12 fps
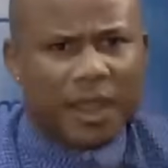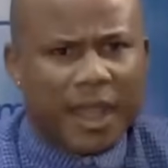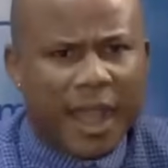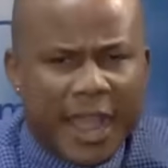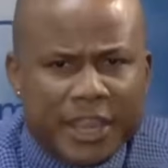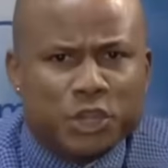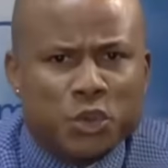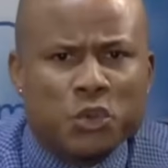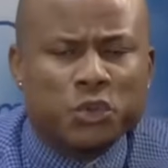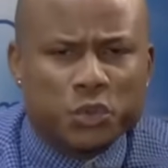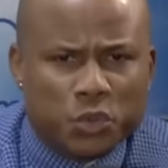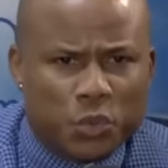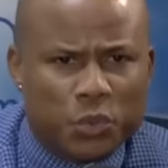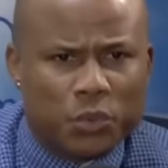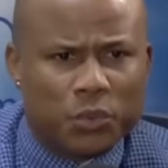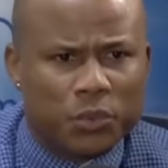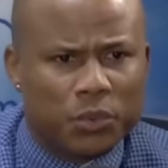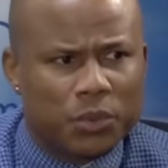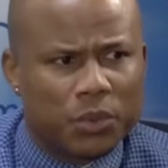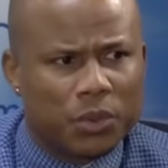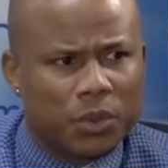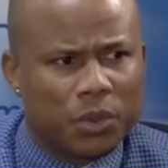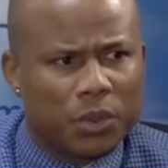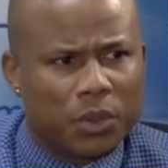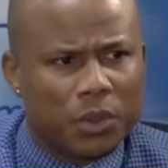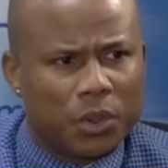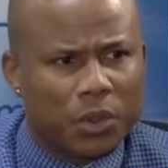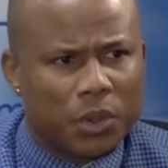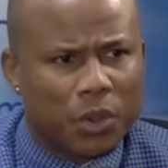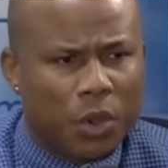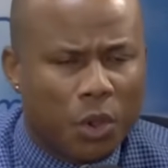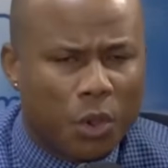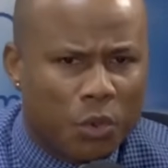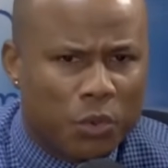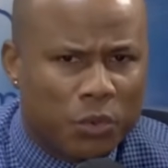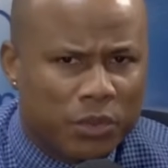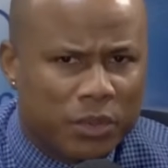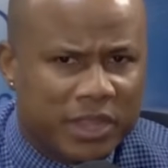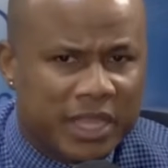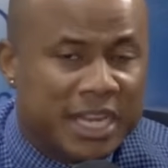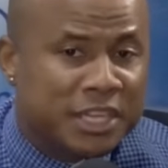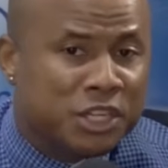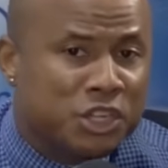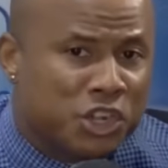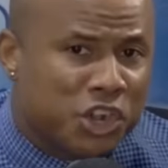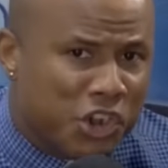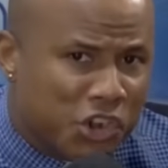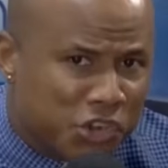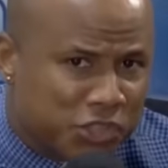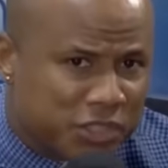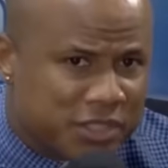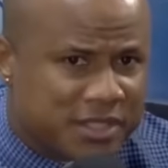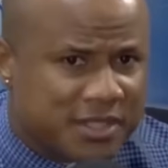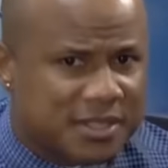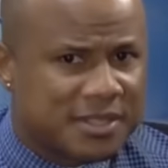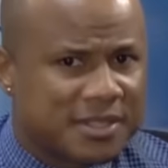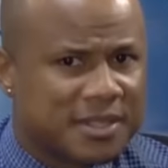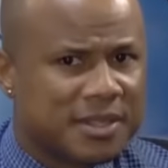I don't know how the little girls